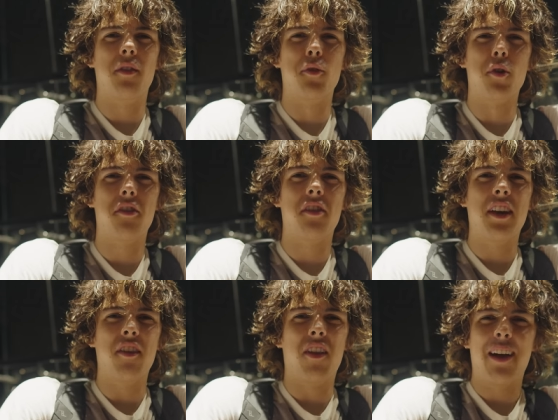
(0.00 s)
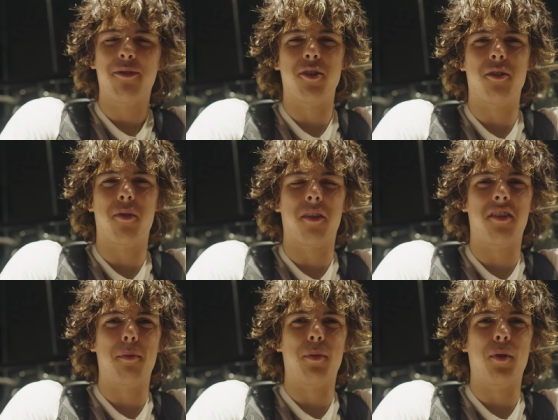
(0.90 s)
If you want to say laughter, for
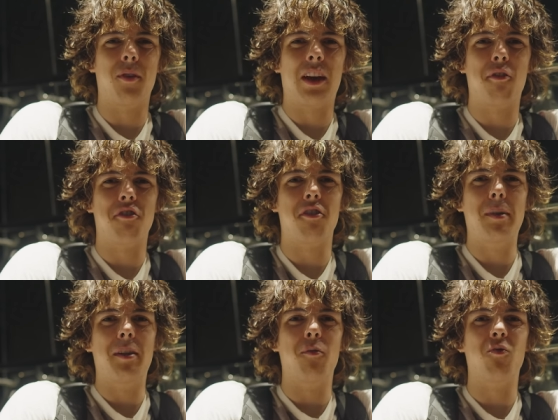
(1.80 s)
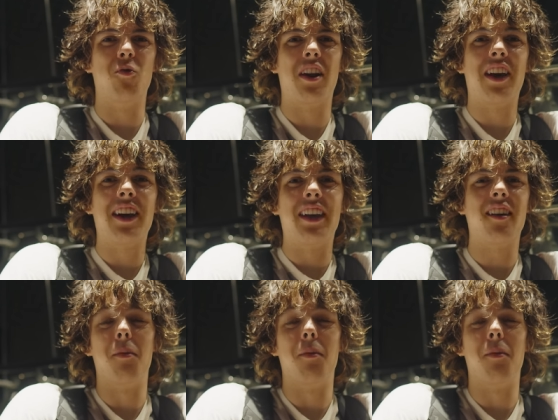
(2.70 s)
example, that would just mean warai.